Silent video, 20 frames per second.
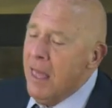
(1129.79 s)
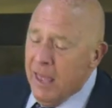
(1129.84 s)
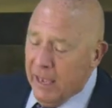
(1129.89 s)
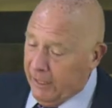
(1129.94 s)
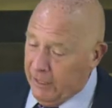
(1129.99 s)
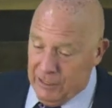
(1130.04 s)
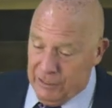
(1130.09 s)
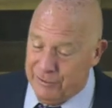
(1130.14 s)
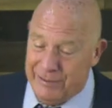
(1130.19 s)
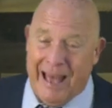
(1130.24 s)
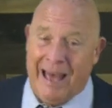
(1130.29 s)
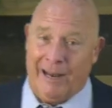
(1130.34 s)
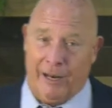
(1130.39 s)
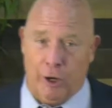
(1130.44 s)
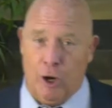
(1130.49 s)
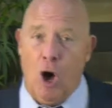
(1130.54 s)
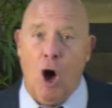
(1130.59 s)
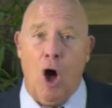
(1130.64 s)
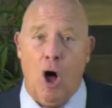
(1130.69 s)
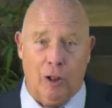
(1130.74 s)
And he's not
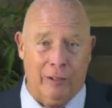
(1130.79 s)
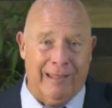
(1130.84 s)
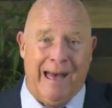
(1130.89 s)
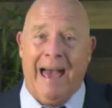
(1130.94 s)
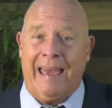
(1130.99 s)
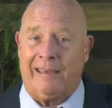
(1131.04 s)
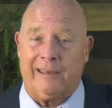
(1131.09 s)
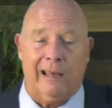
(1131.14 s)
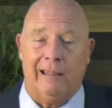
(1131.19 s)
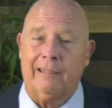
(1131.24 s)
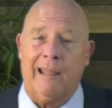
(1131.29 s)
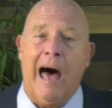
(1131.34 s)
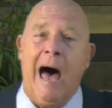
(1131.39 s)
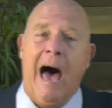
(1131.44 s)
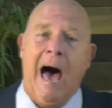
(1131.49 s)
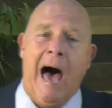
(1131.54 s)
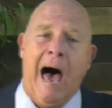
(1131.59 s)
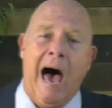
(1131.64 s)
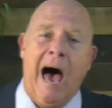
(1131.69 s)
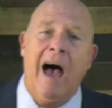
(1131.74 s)
at all like
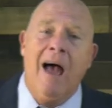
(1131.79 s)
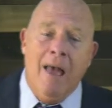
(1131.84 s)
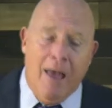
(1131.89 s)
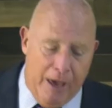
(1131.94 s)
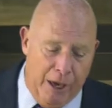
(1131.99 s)
Allah.